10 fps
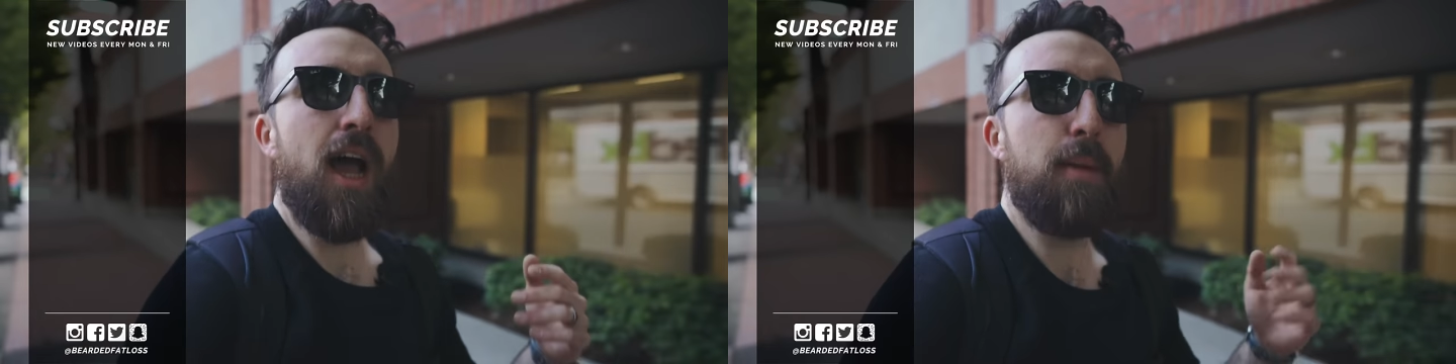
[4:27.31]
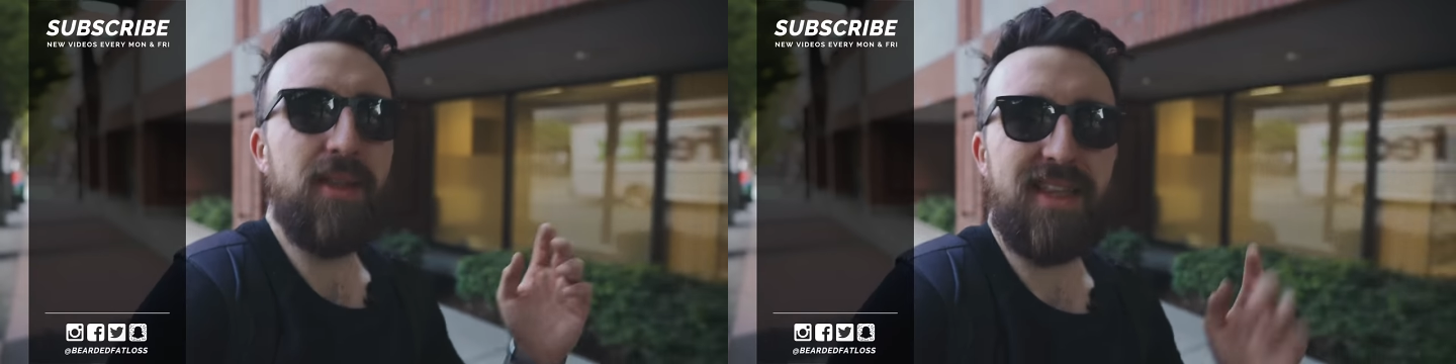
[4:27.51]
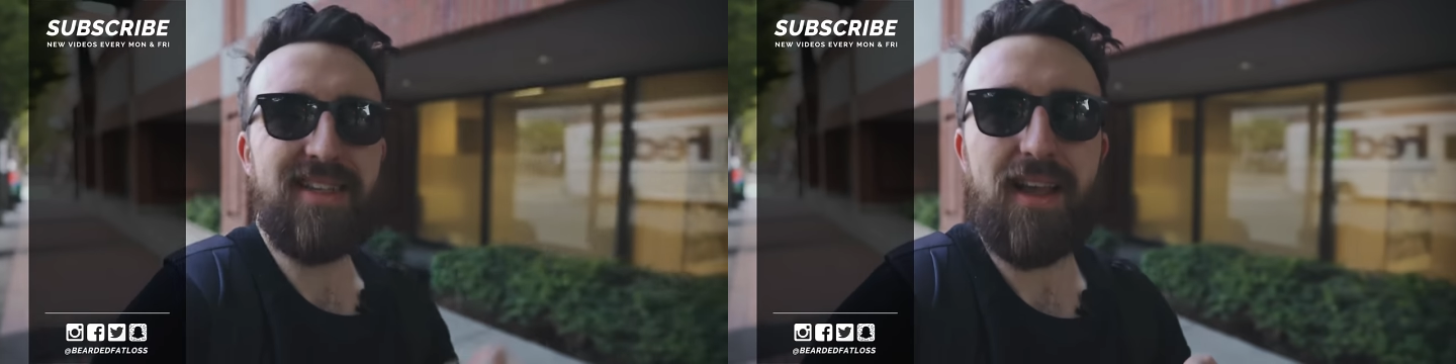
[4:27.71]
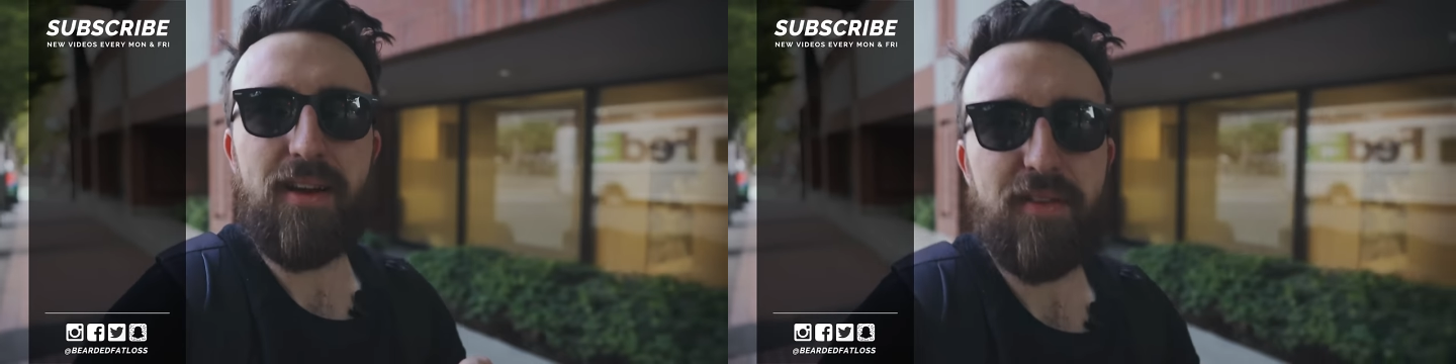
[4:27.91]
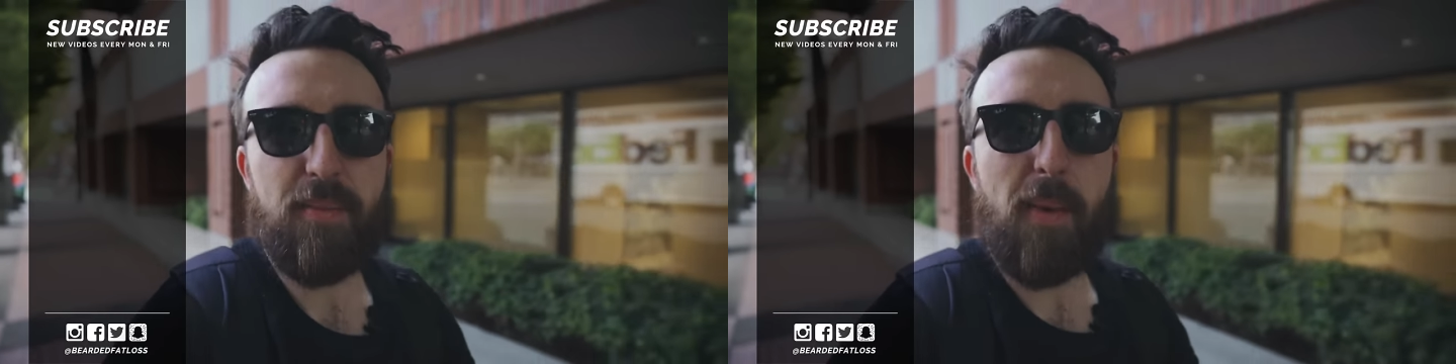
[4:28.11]
I put these out
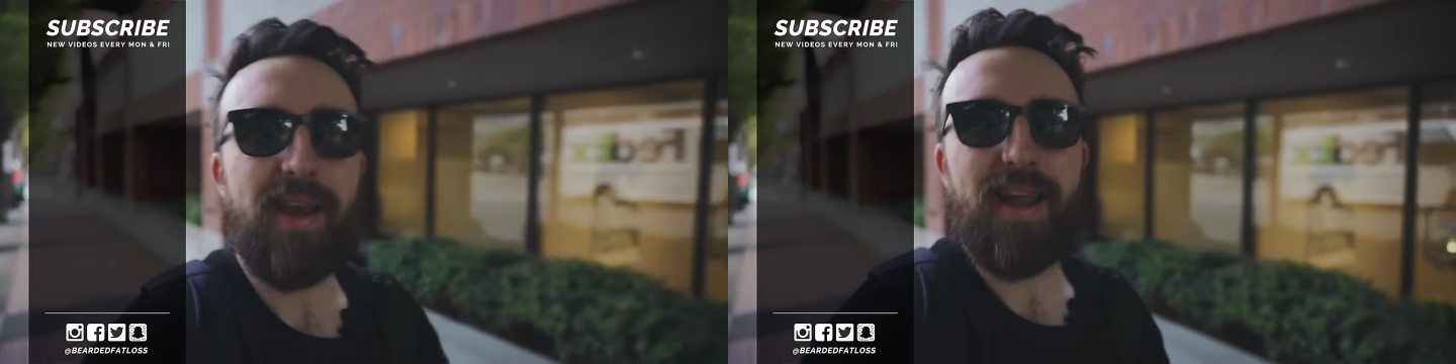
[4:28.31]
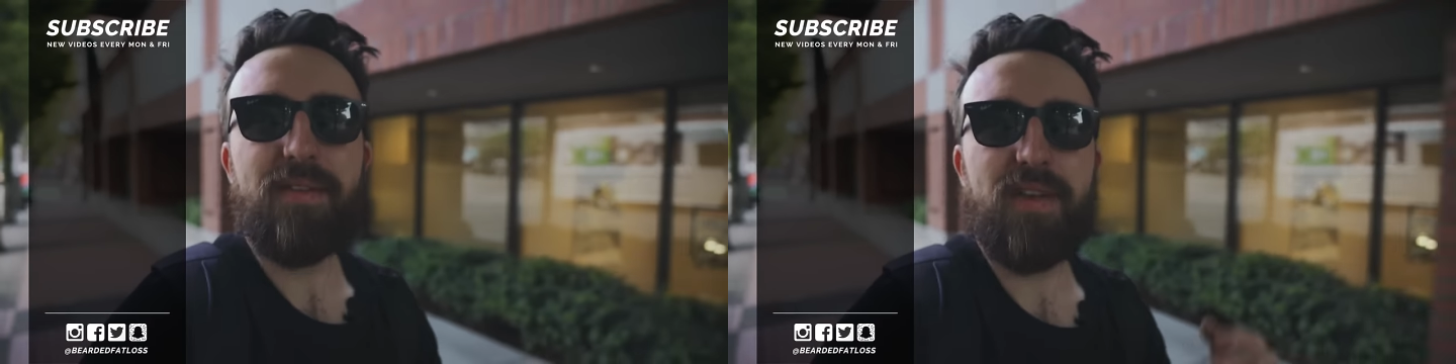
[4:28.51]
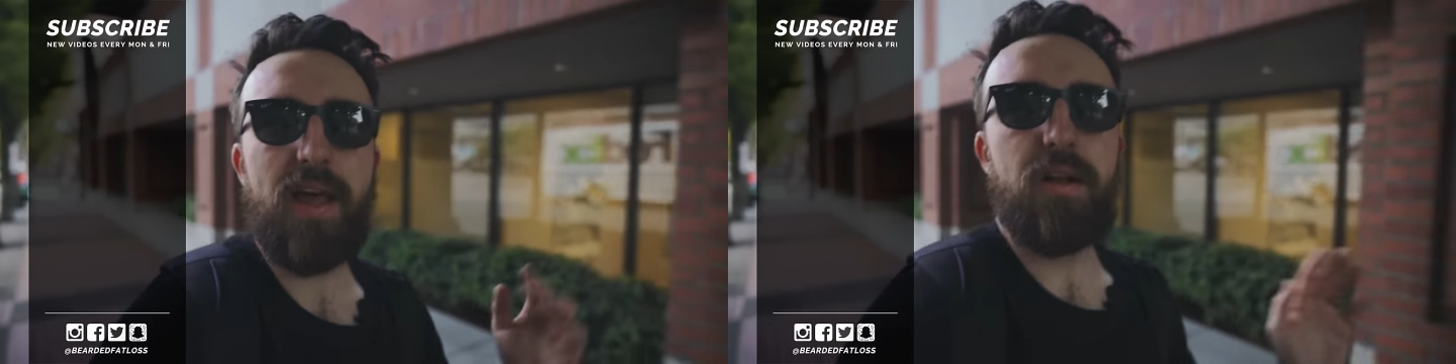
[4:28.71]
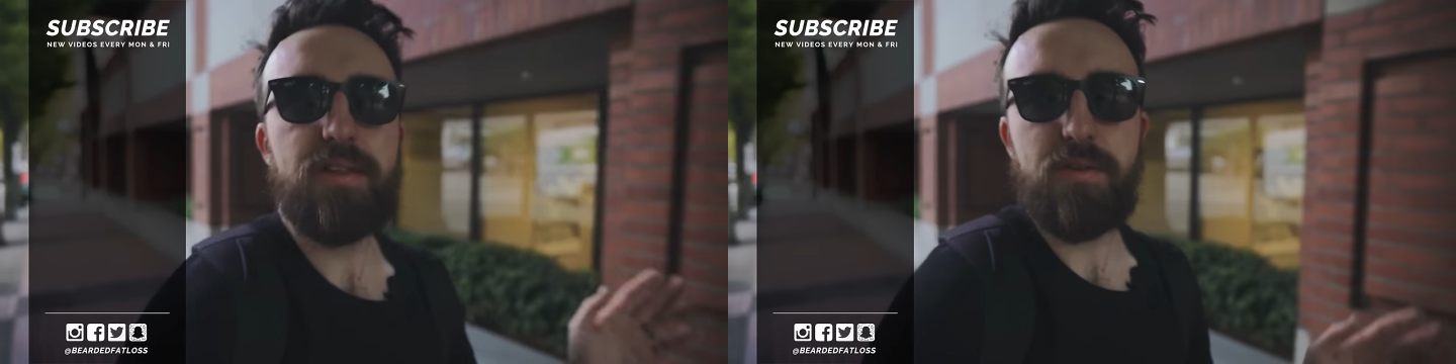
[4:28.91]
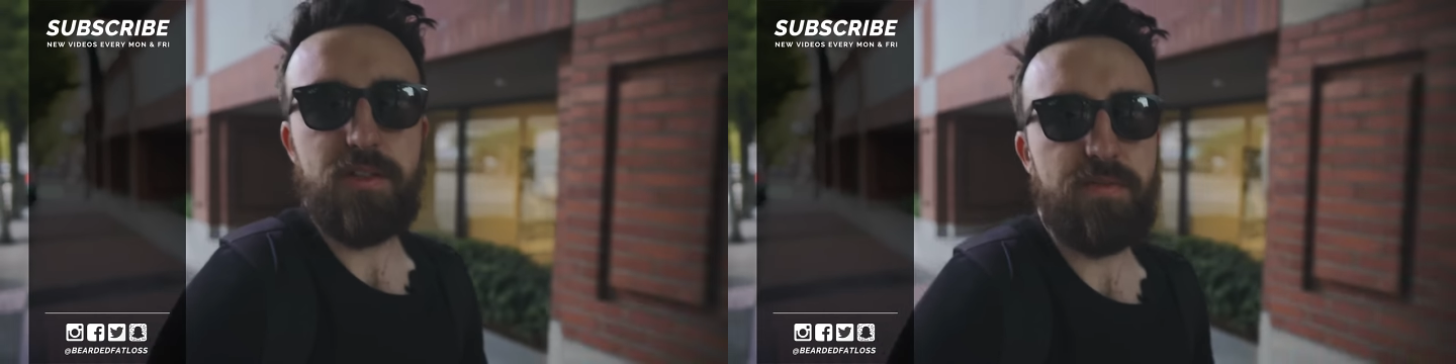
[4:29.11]
every Monday. I've got all
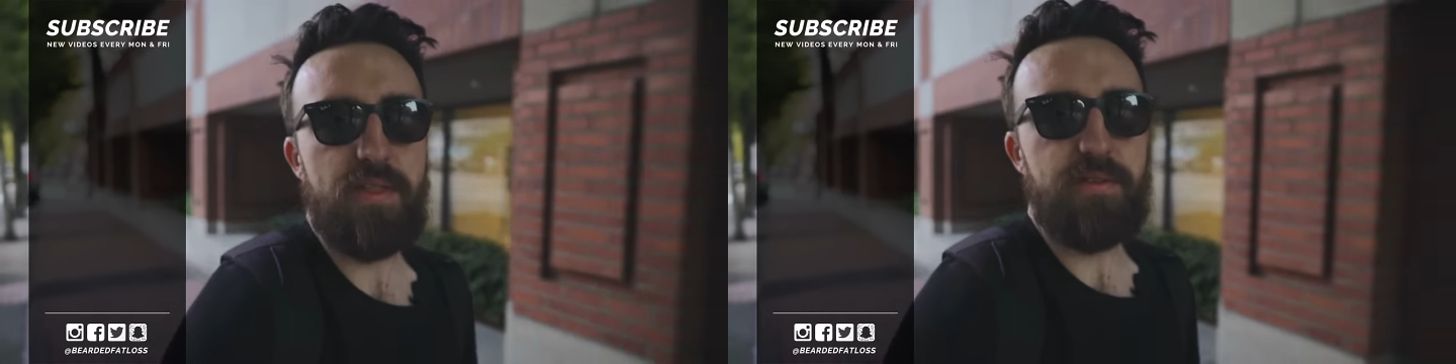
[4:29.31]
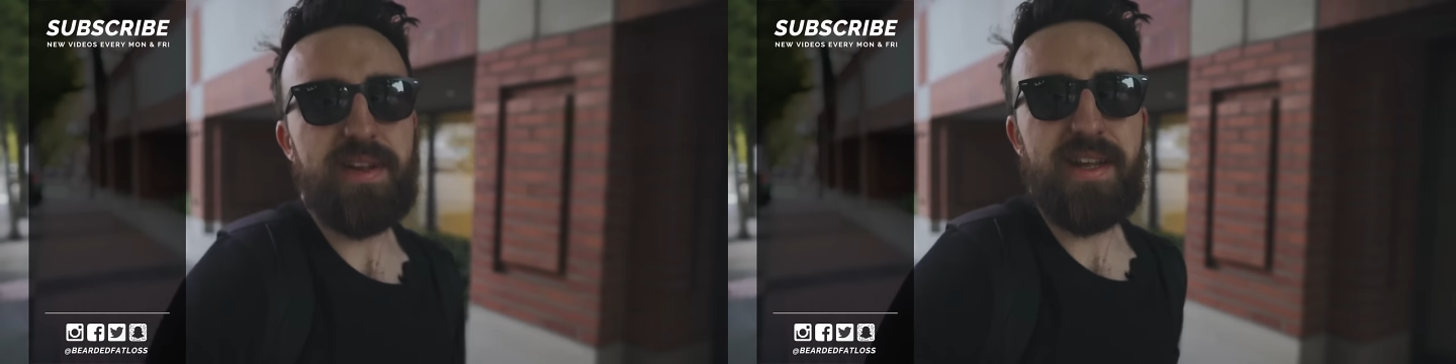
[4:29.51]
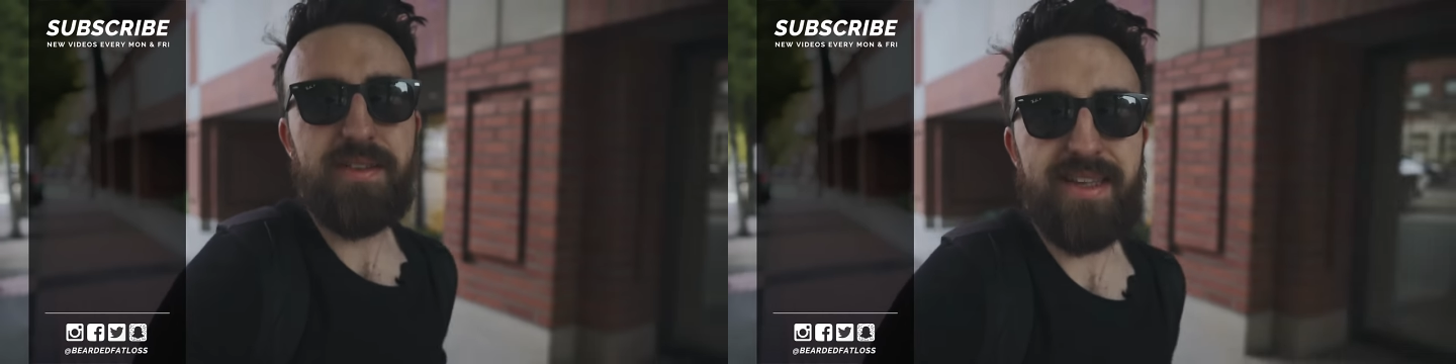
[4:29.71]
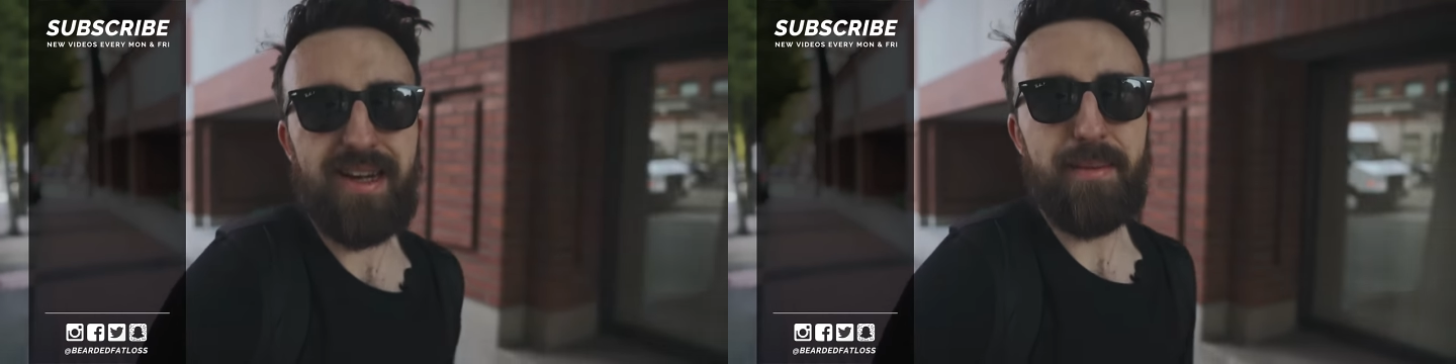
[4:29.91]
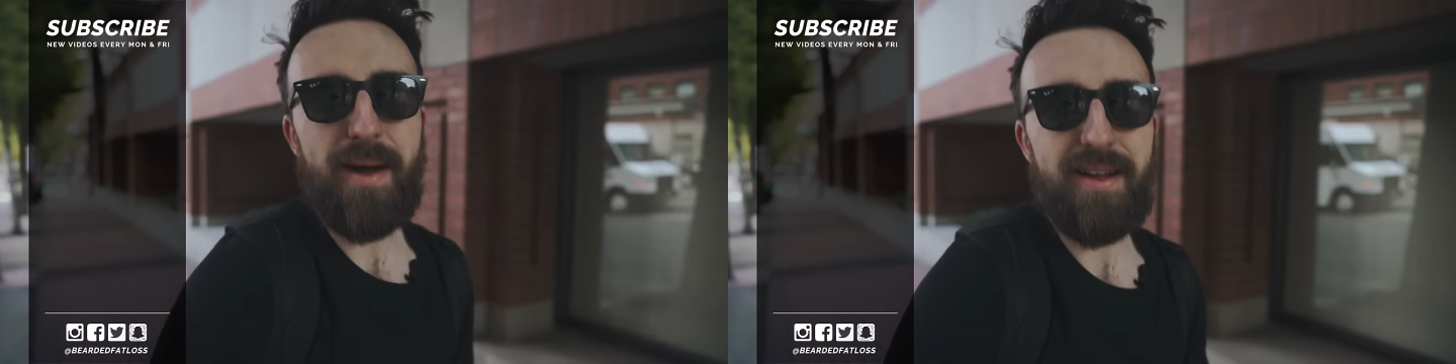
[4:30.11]
sorts of other videos that
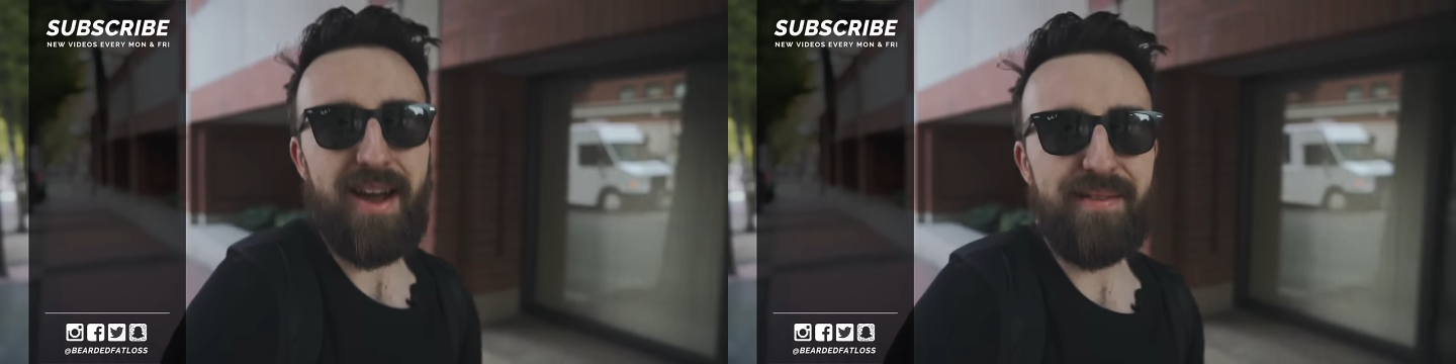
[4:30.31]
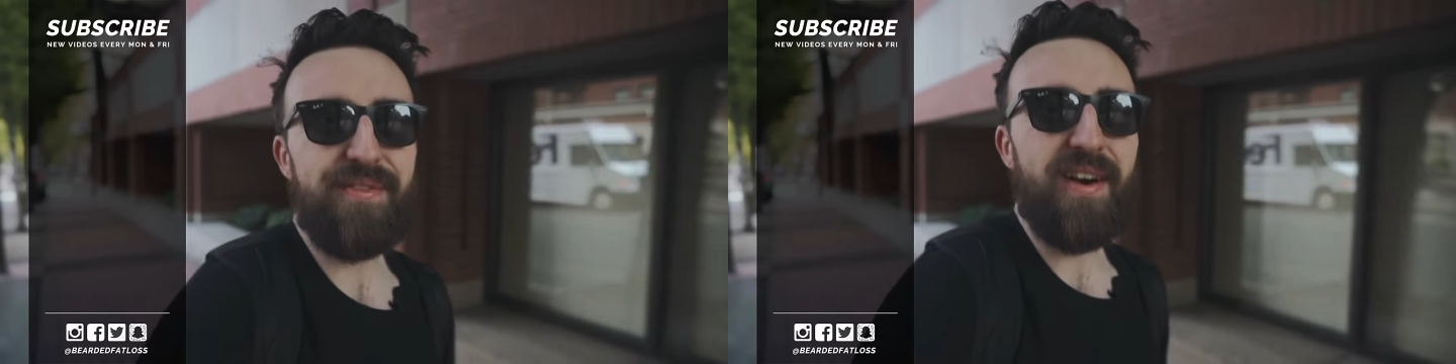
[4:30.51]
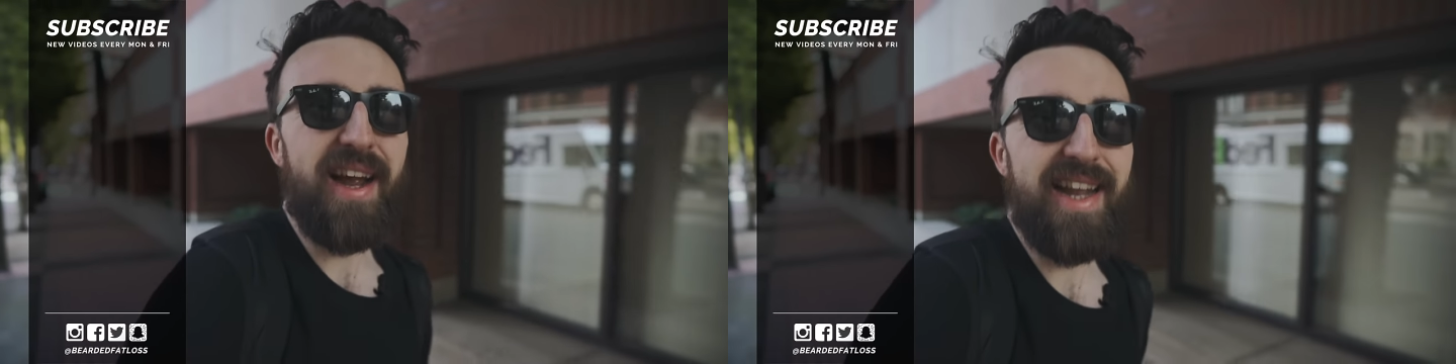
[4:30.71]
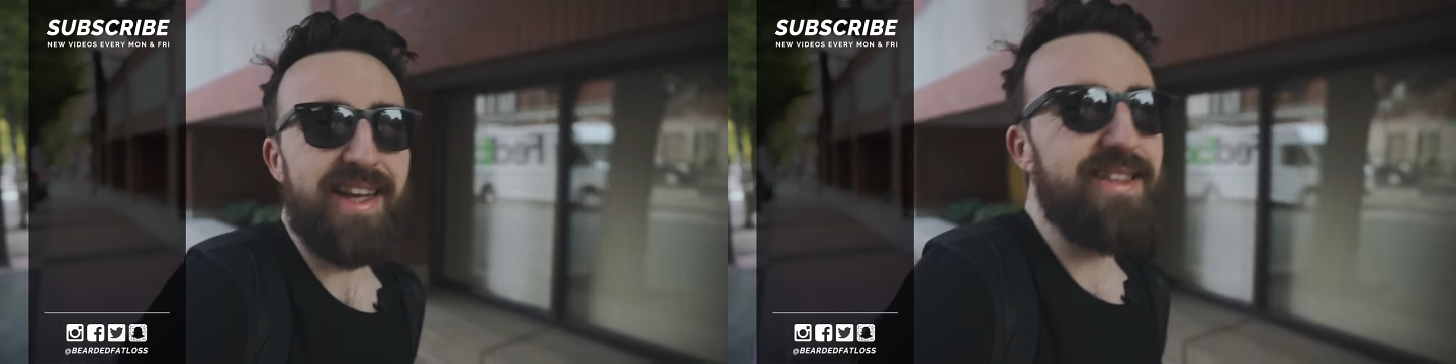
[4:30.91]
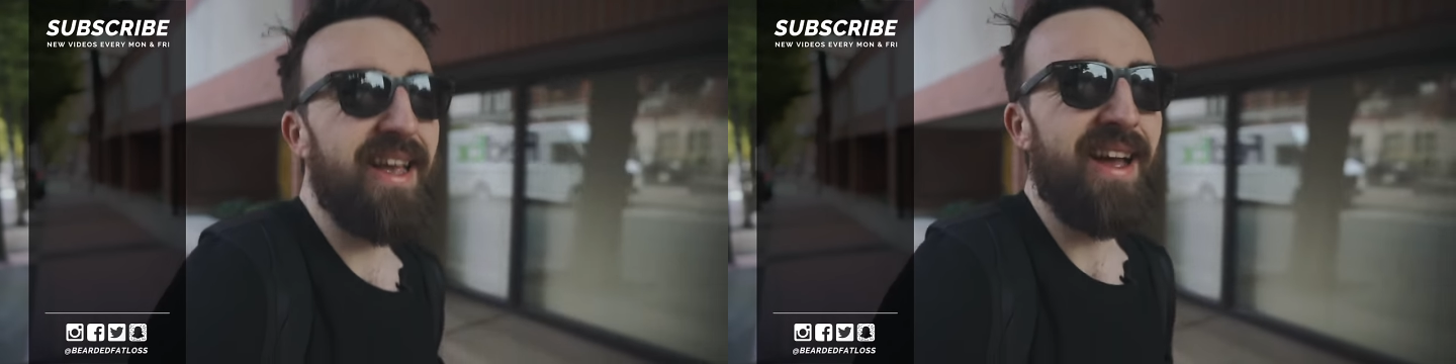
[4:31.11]
come out on
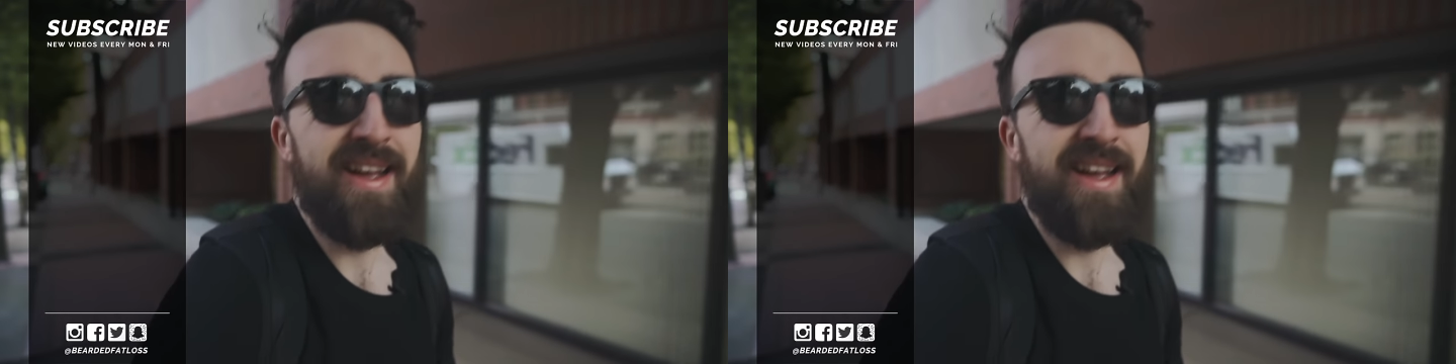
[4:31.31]
Fridays.